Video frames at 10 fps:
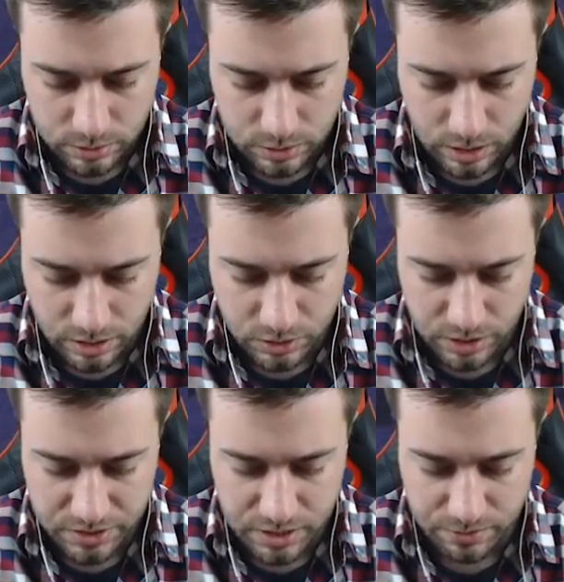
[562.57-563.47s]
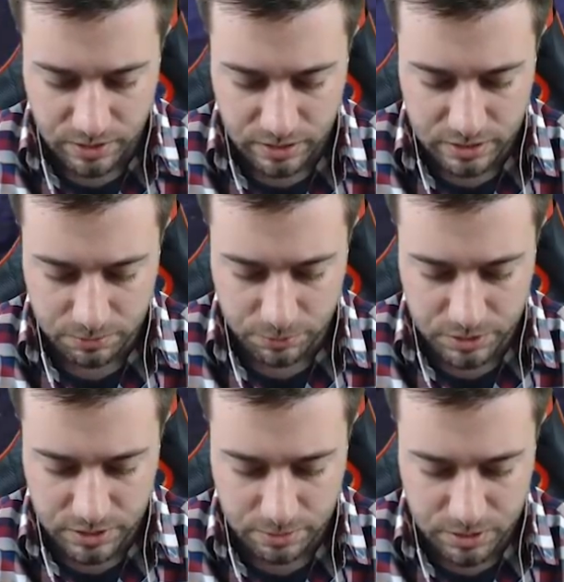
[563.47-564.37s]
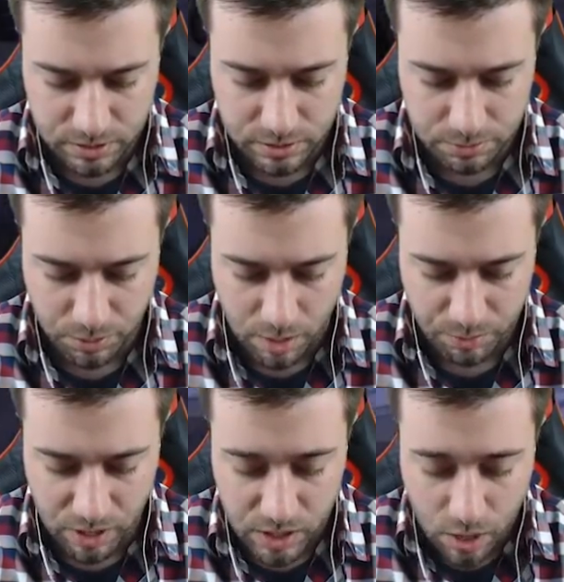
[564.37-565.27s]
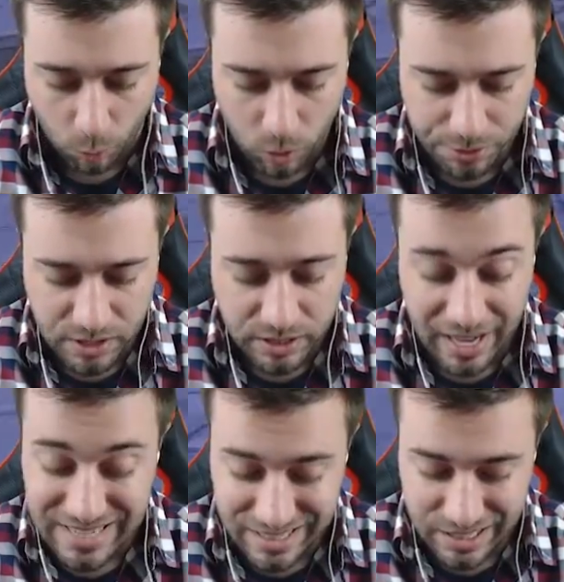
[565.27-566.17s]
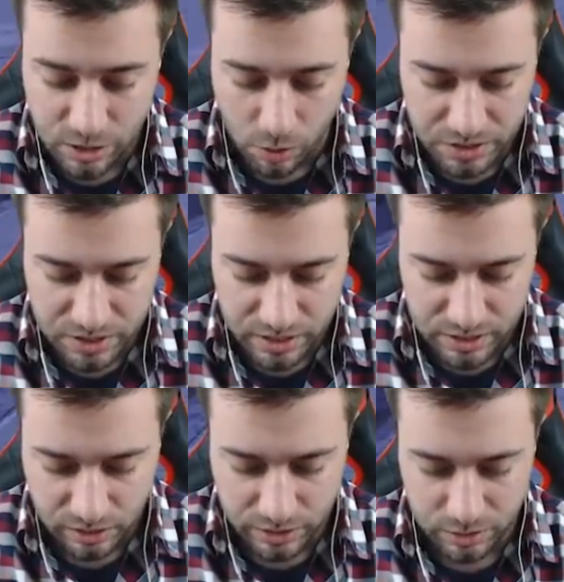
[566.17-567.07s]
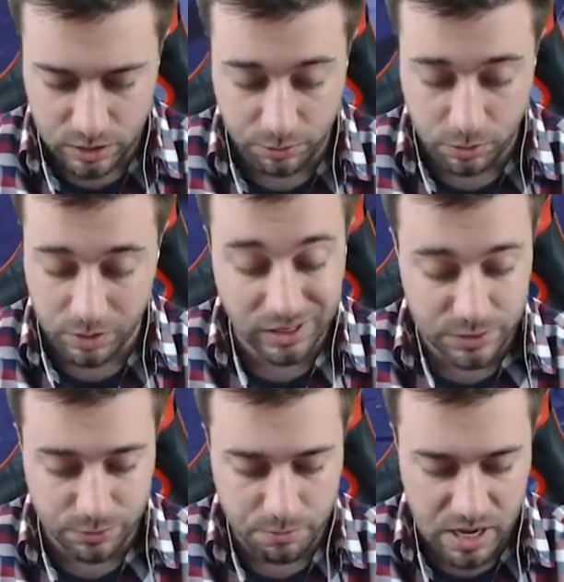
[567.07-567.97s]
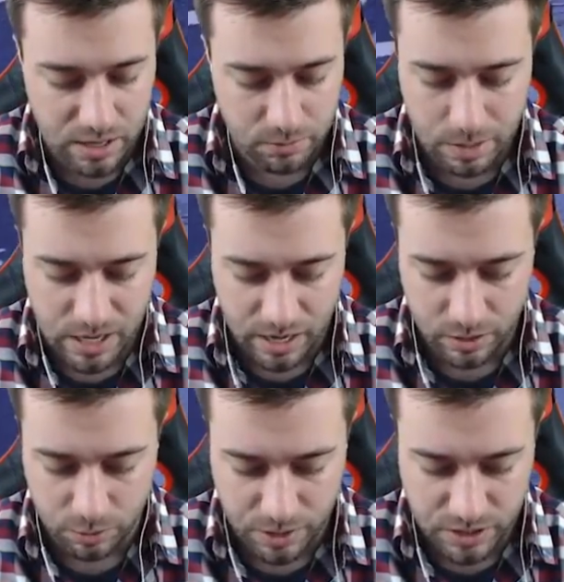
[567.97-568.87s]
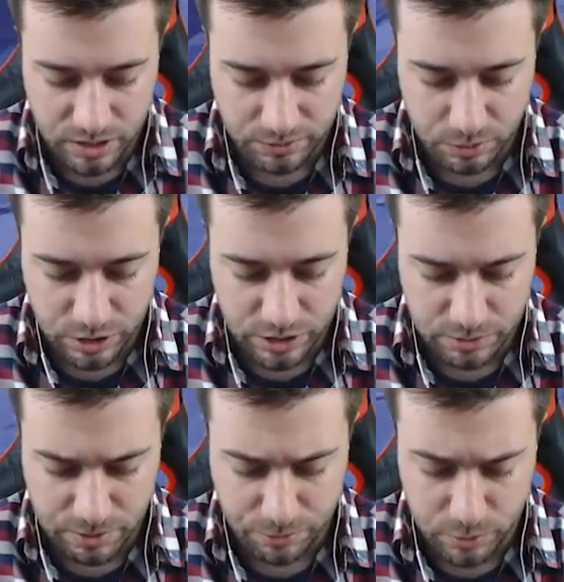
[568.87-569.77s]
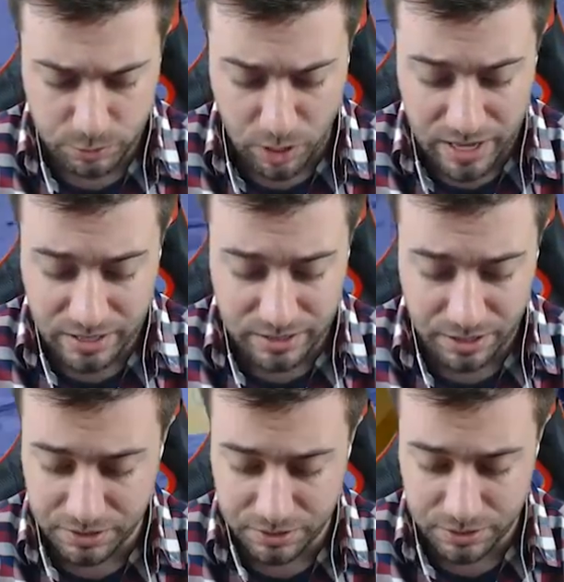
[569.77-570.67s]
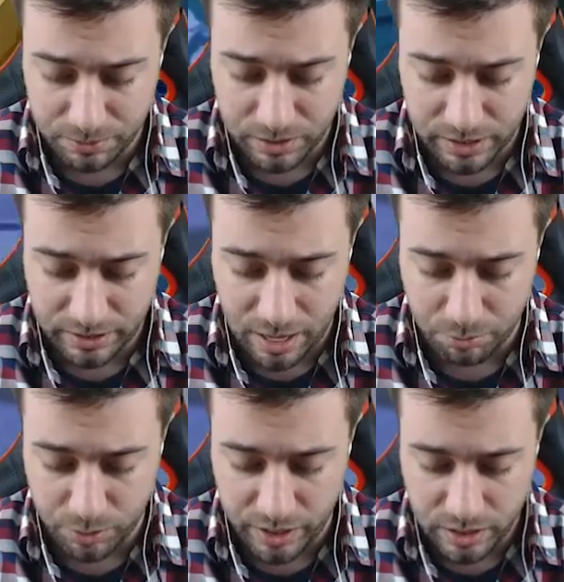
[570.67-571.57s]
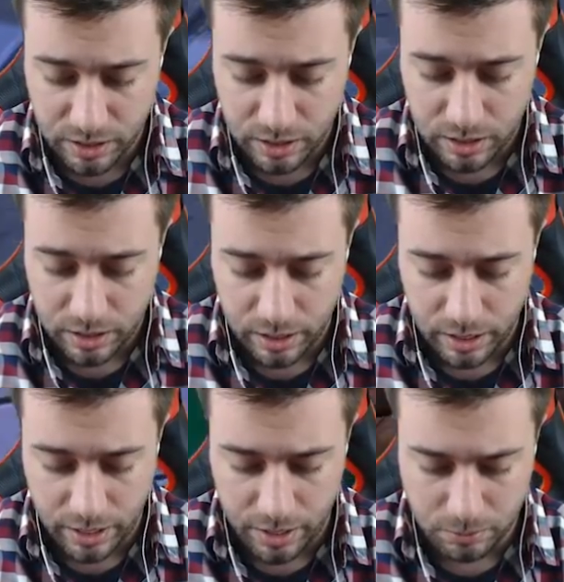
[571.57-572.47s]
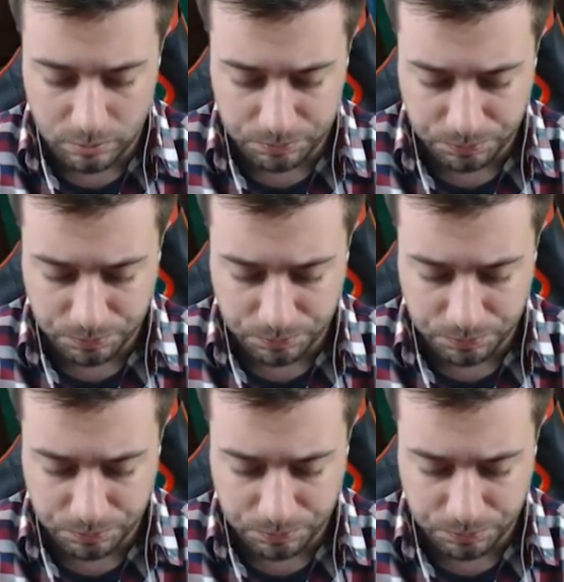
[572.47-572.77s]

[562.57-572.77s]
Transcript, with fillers: Kind of trying to see if I can get some footsteps to, to pop out. One thing that I did notice that is a little difficult, at least for me, and maybe I don't know if I just have to adjust my phone's brightness settings or something like that, but um,